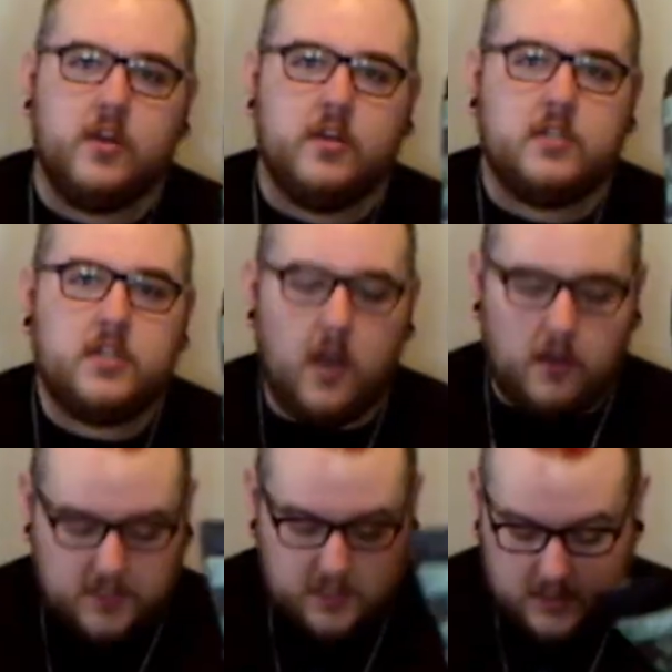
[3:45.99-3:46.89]

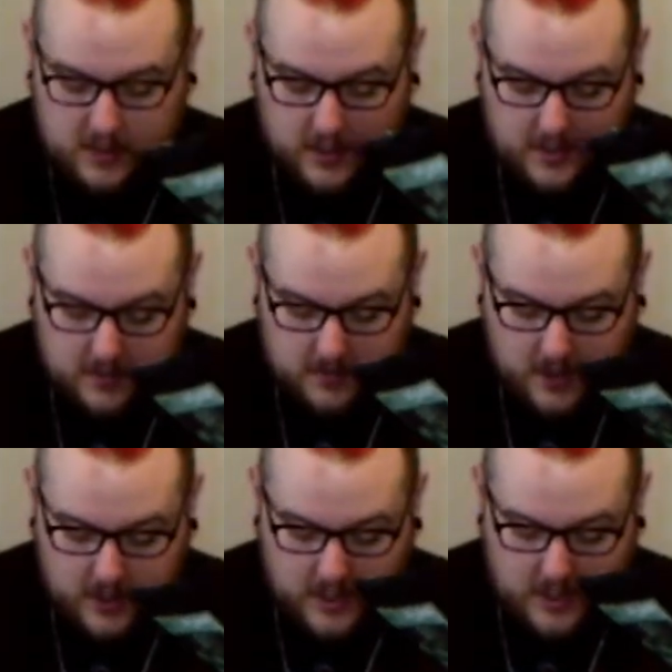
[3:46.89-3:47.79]
So, since there isn't
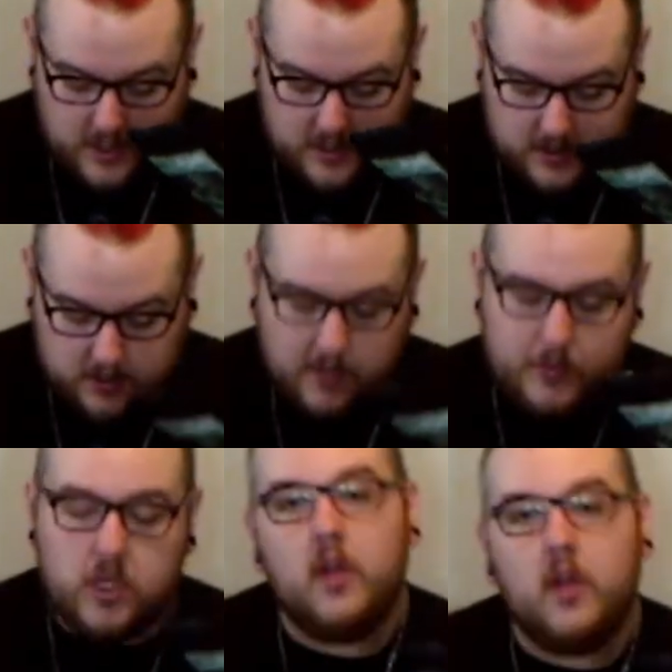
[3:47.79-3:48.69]
really a
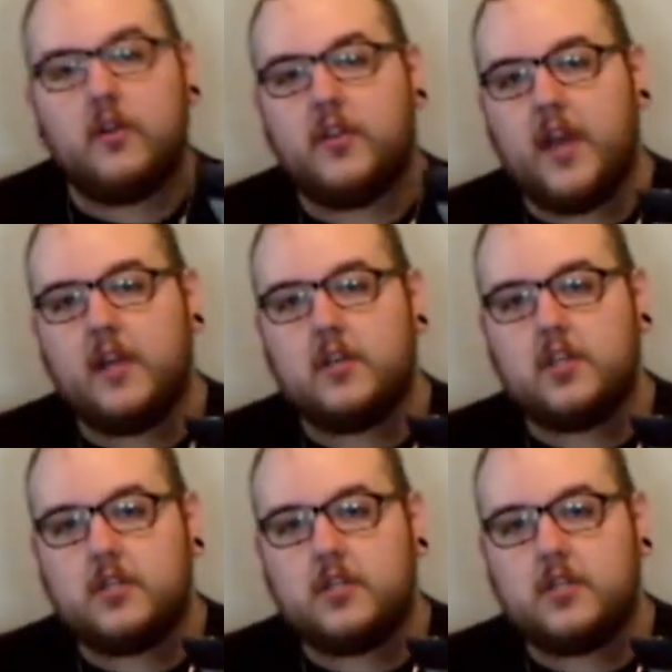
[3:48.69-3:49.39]
description other than